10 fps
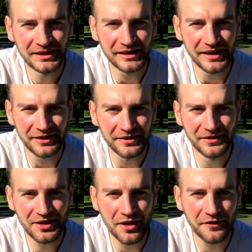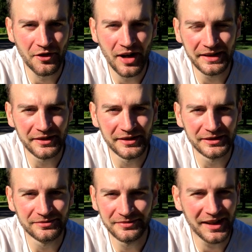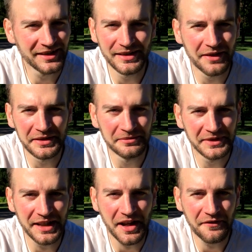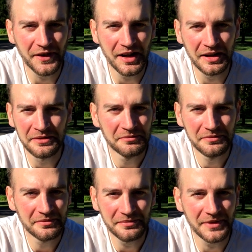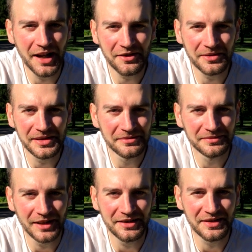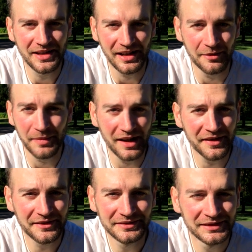And surf grinder, and I didn't even get that far, actually. I just had a bath.